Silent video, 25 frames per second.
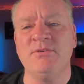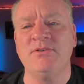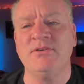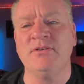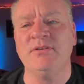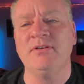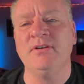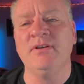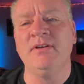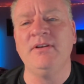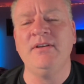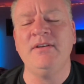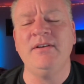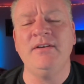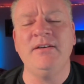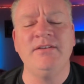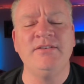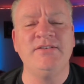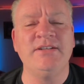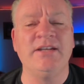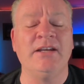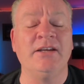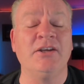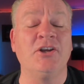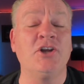to
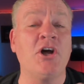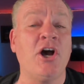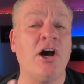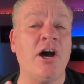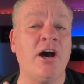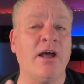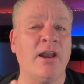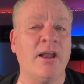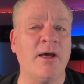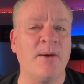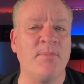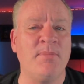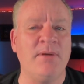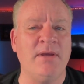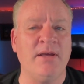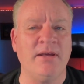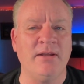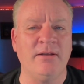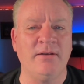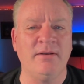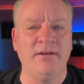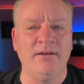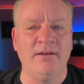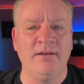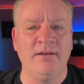get caught up
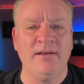in.